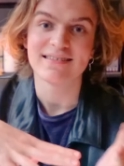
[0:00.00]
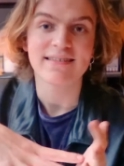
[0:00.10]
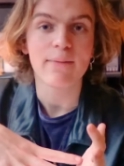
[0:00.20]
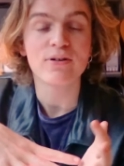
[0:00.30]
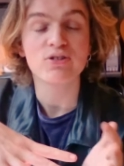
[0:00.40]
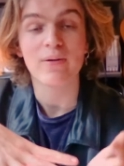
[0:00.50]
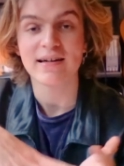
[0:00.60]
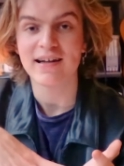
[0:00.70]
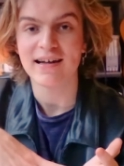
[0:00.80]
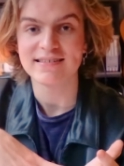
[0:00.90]
December
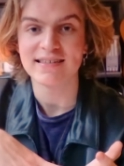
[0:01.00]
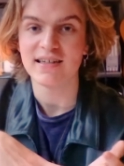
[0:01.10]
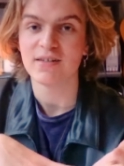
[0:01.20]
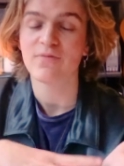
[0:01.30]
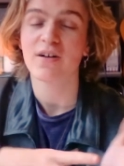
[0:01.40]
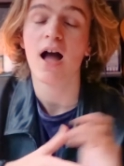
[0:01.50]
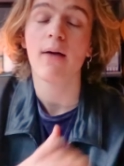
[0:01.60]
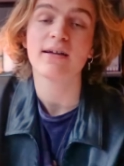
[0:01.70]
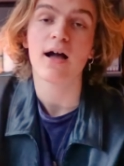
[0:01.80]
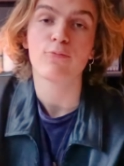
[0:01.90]
2019 for
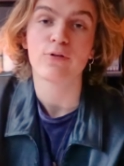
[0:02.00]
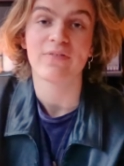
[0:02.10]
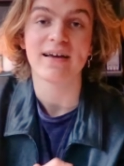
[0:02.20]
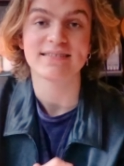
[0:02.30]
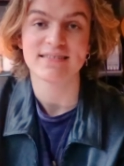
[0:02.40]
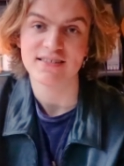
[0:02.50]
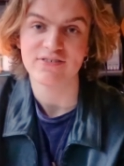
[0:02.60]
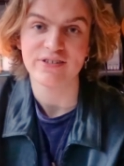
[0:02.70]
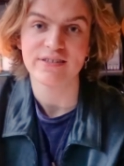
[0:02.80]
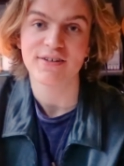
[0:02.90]
coming up with that
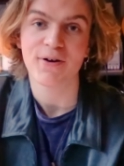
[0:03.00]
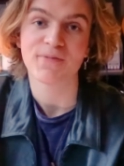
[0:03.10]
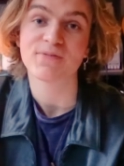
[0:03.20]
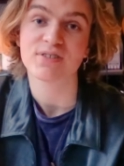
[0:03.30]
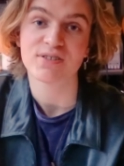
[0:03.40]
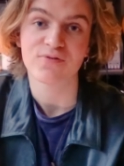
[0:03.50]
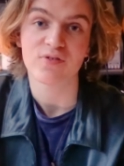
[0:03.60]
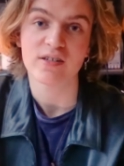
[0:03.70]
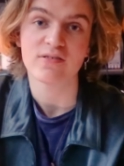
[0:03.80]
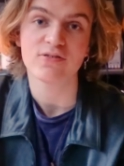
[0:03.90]
series of
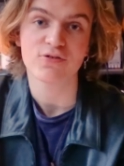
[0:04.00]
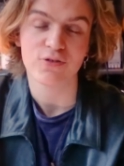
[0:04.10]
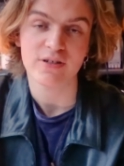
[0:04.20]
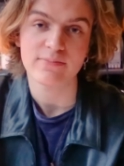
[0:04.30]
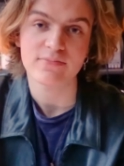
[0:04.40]
surreal dreams.